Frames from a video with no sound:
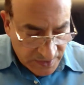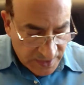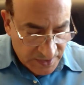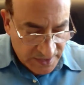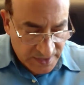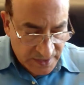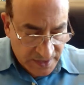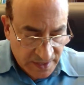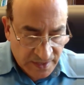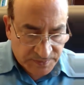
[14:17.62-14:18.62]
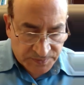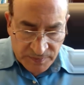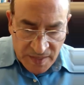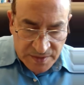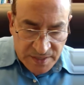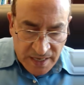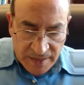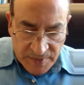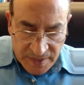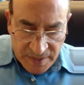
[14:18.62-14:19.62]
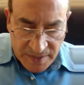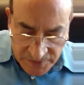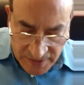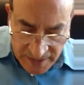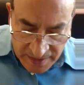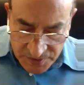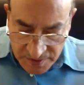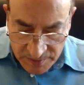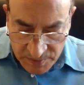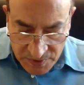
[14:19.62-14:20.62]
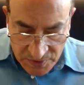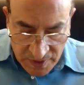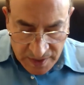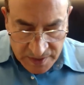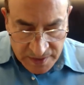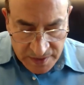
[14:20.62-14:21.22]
I just type here wrench, W-R-E-N,